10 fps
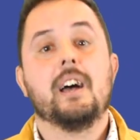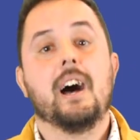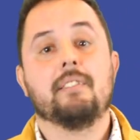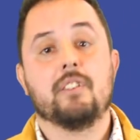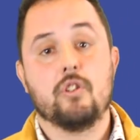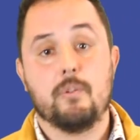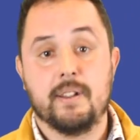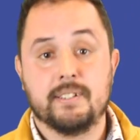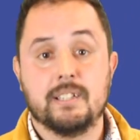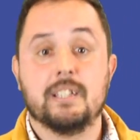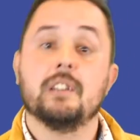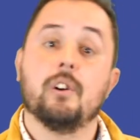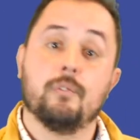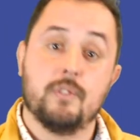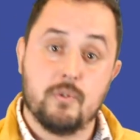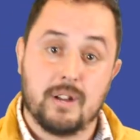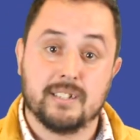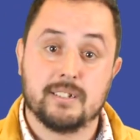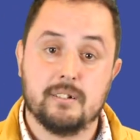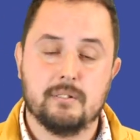and the University of
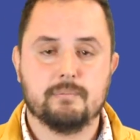Newcastle.